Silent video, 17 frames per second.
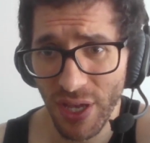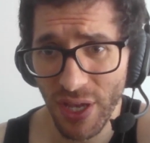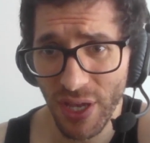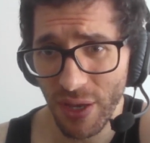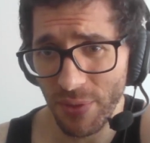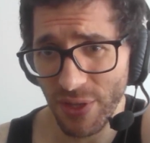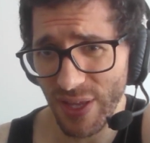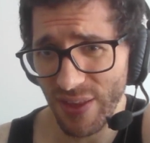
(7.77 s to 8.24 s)

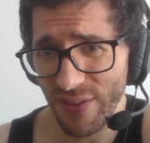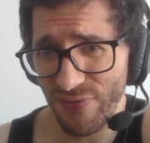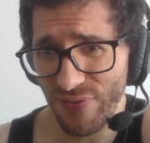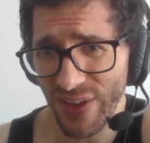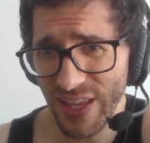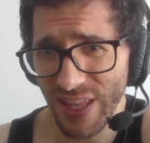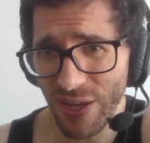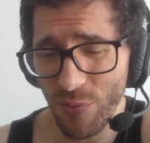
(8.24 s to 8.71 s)
between
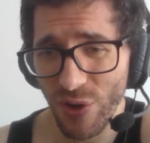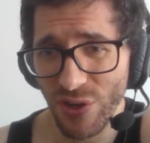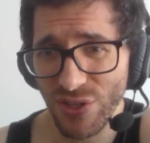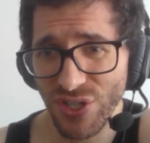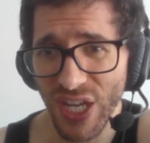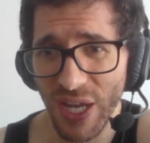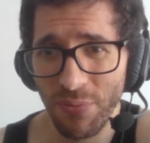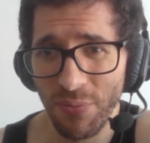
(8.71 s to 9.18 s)
defending
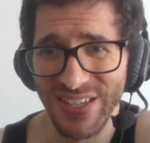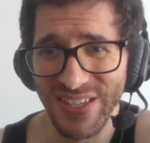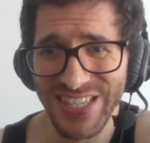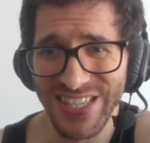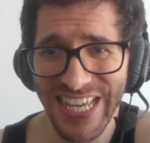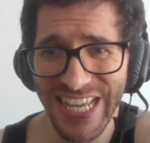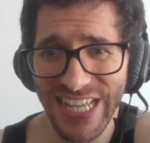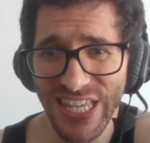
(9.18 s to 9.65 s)
world
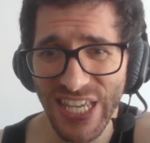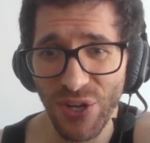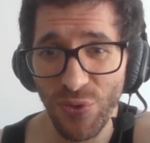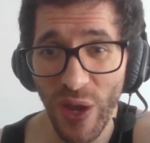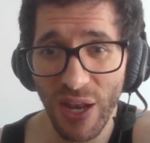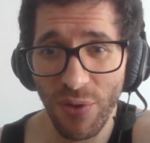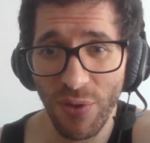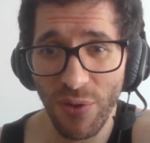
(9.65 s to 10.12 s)
champion Ding
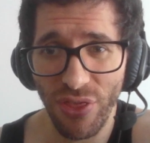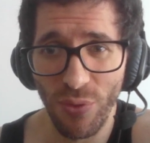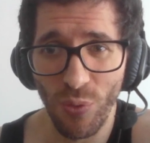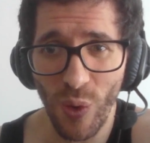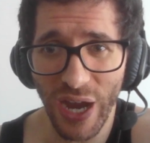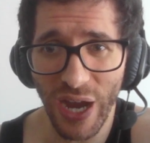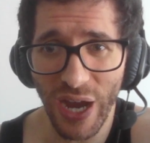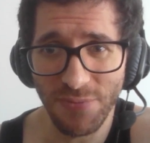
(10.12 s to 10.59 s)
Liren with the
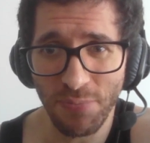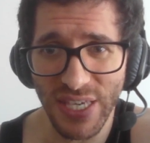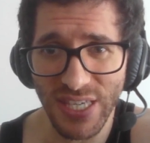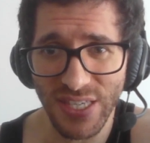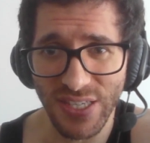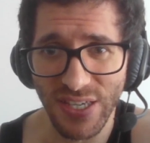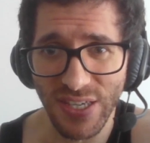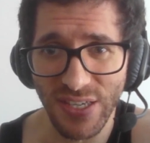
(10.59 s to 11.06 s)
white
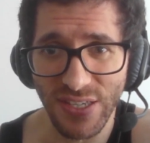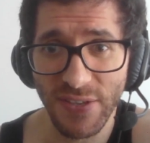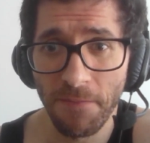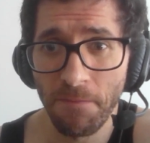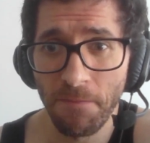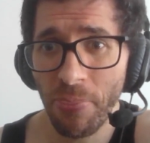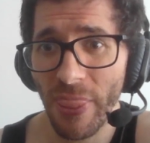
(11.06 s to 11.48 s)
pieces